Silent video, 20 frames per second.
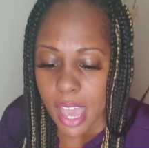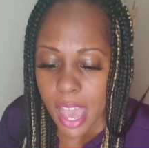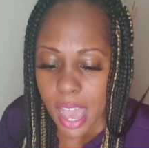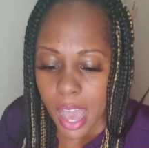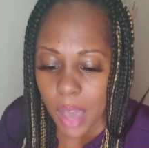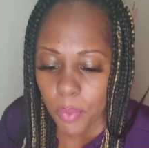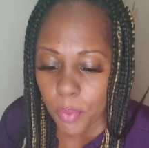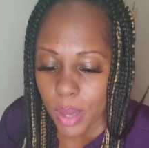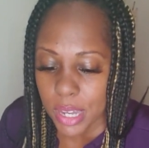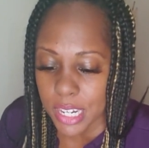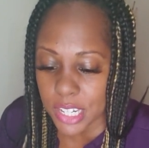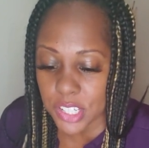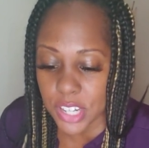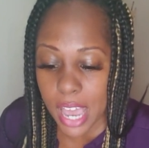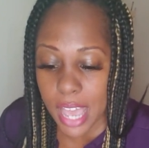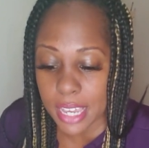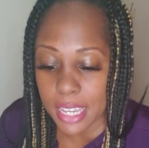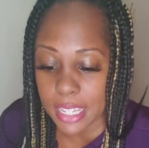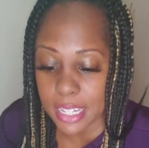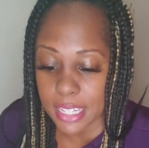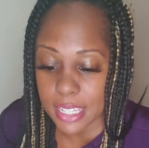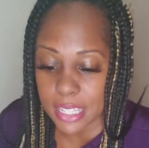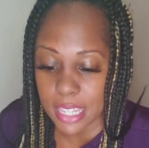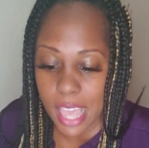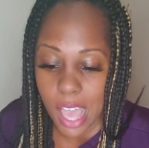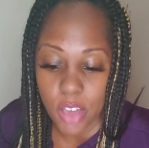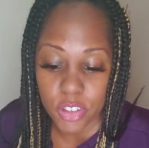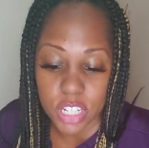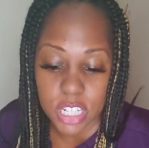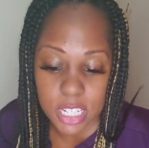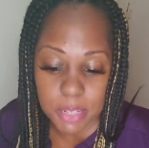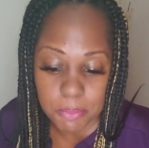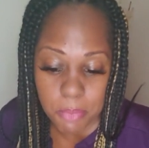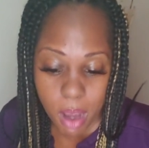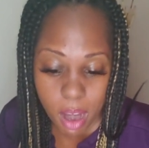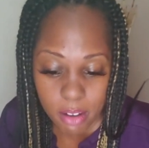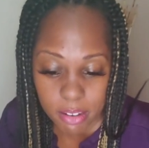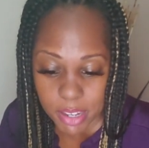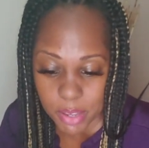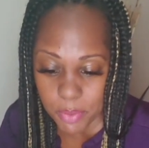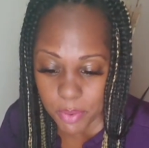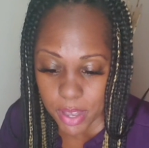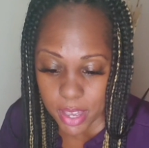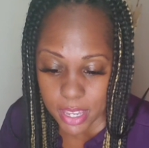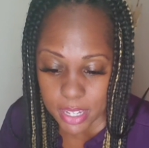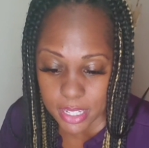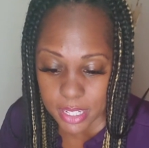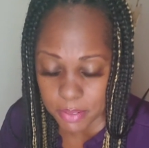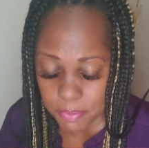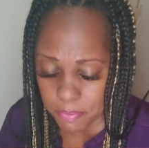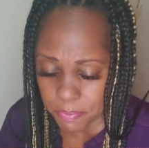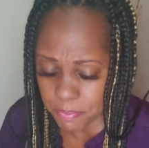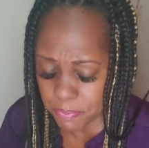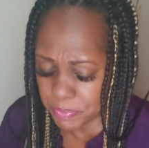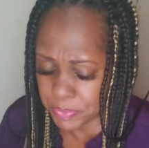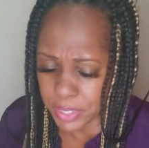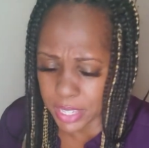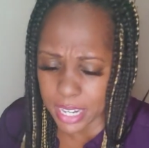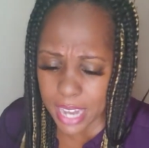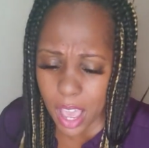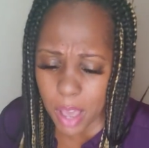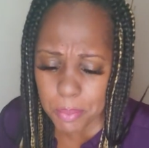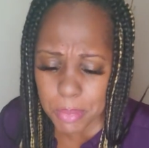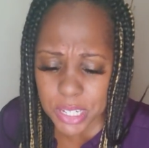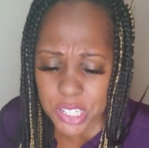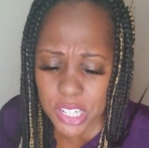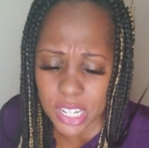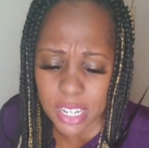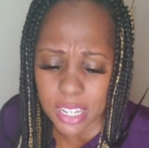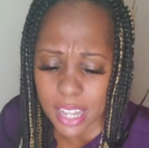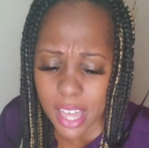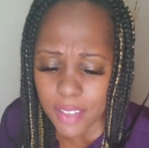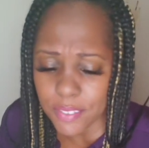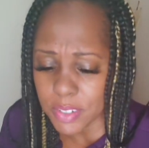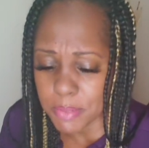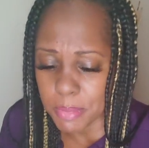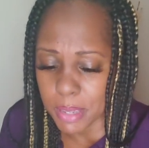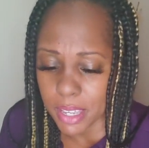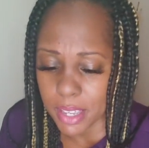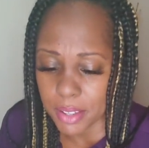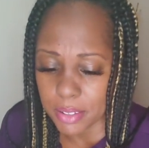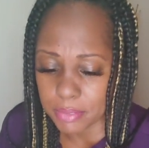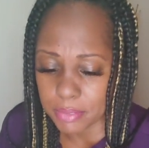I wanted Jackie to see how smart he was and how much he loved me.